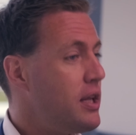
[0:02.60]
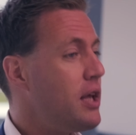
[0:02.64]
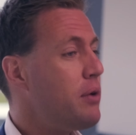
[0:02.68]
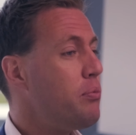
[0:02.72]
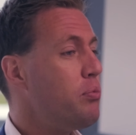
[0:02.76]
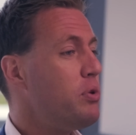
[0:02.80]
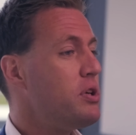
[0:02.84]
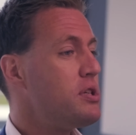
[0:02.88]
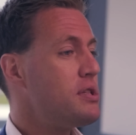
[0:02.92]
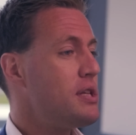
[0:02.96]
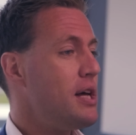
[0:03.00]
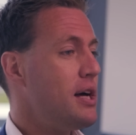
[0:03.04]
then
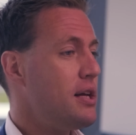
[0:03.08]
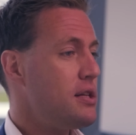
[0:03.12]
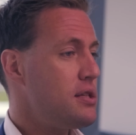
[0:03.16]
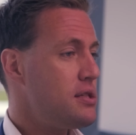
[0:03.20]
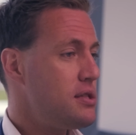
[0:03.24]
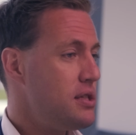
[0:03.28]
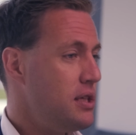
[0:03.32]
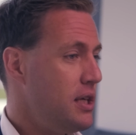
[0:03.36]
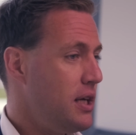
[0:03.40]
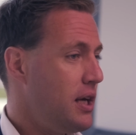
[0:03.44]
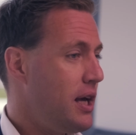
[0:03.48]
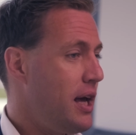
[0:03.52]
we start
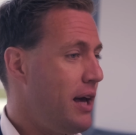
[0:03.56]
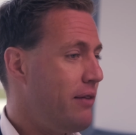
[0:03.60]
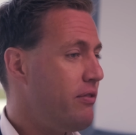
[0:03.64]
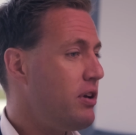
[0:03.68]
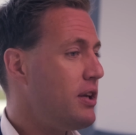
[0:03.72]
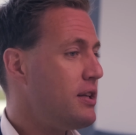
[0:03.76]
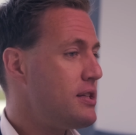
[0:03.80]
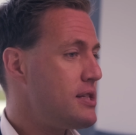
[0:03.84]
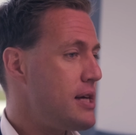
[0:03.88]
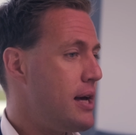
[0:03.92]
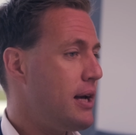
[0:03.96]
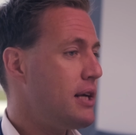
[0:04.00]
seeing
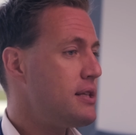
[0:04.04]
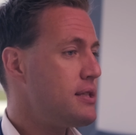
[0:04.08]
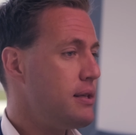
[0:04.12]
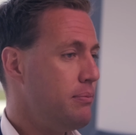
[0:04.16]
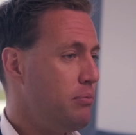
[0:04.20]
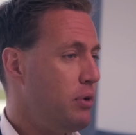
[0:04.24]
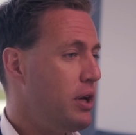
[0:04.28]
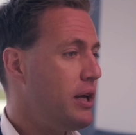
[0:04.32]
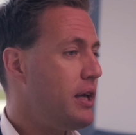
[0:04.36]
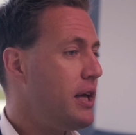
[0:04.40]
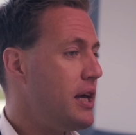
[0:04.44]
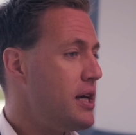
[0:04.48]
having tax
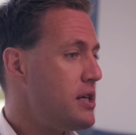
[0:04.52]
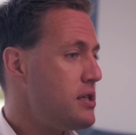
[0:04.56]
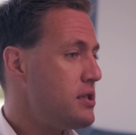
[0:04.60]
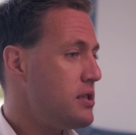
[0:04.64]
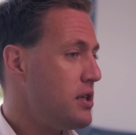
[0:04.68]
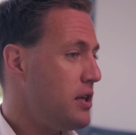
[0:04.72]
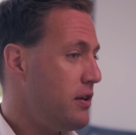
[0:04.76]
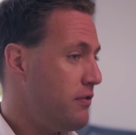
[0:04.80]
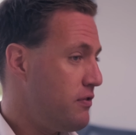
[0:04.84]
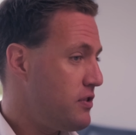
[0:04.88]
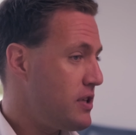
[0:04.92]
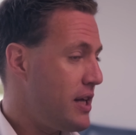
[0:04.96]

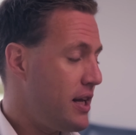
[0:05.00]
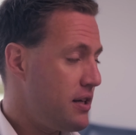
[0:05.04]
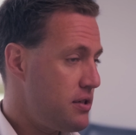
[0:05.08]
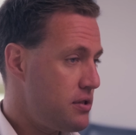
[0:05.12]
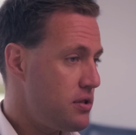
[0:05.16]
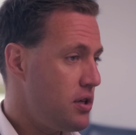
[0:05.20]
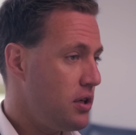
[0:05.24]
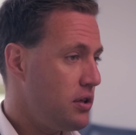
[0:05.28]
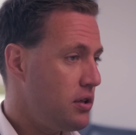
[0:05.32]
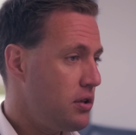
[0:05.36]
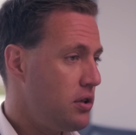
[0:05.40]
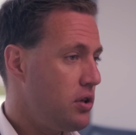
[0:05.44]
implication if that's
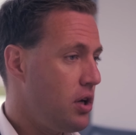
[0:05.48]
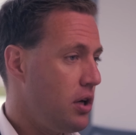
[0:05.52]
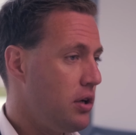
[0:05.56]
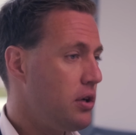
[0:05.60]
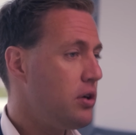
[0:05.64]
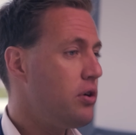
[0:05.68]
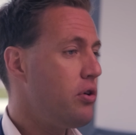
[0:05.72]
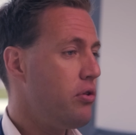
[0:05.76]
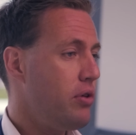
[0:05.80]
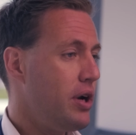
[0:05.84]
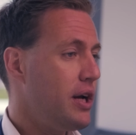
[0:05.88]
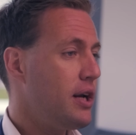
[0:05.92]
not done
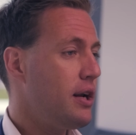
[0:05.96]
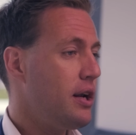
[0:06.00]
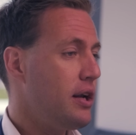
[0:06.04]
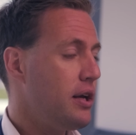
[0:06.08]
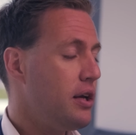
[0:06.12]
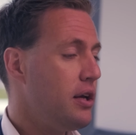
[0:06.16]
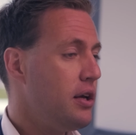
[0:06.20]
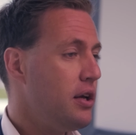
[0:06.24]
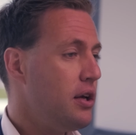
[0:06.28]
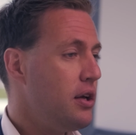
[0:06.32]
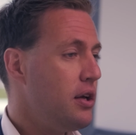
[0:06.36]
correctly.